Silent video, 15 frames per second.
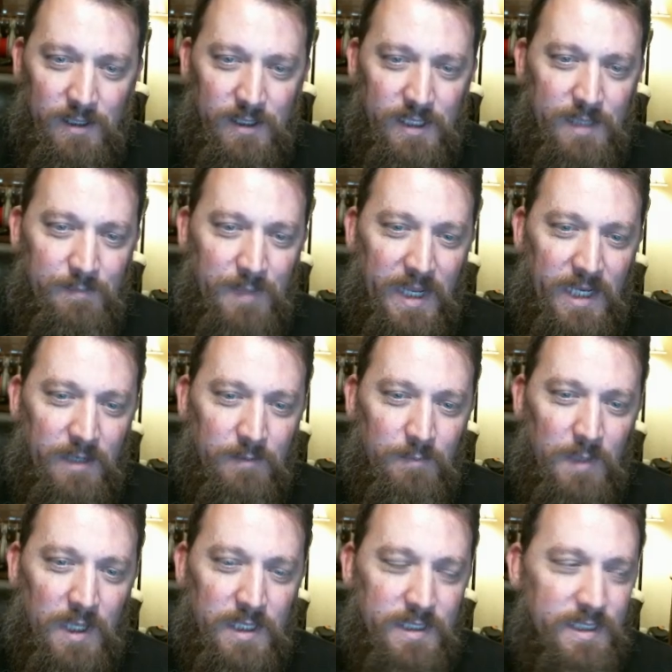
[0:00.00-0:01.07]
He made
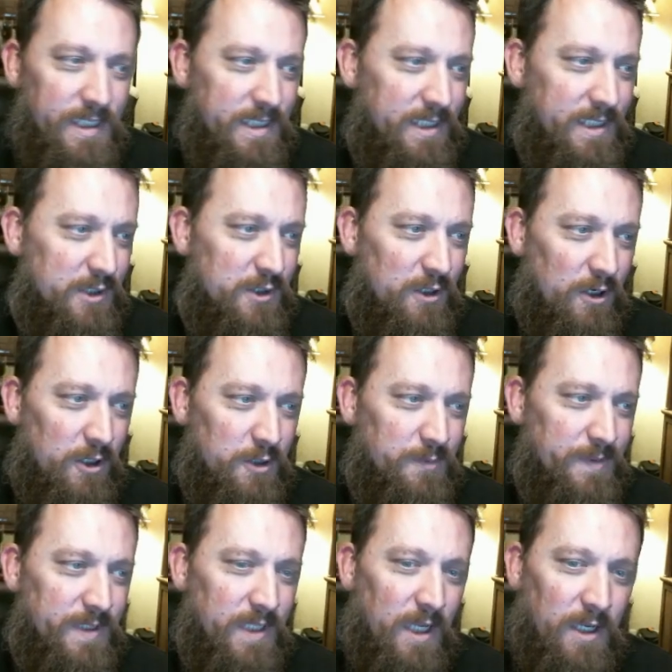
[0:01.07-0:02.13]
a decent charge,
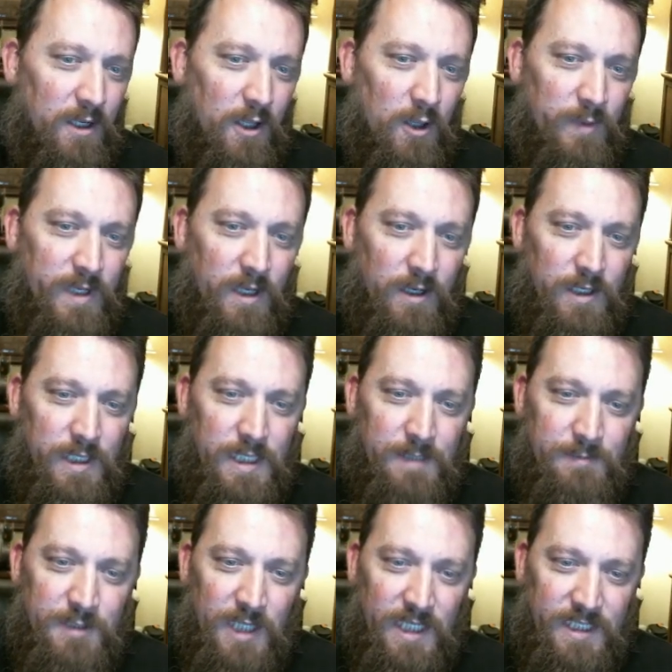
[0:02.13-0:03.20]
but not all the way onto the
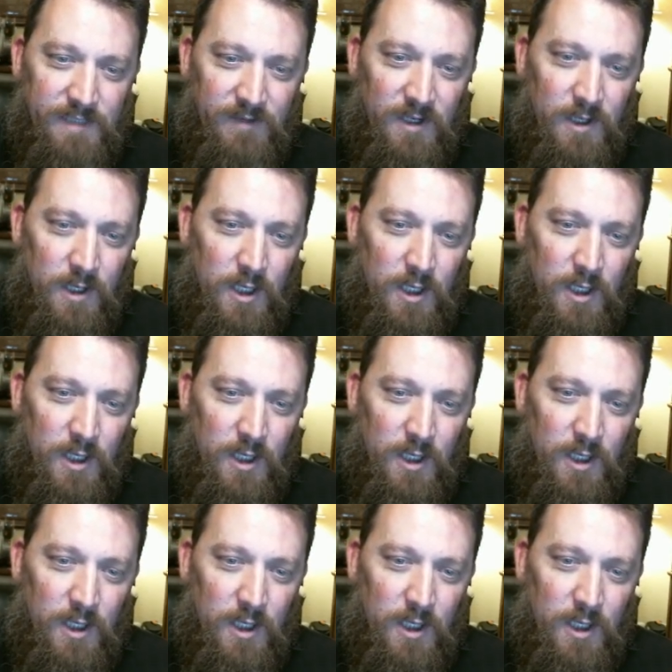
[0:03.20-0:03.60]
objective.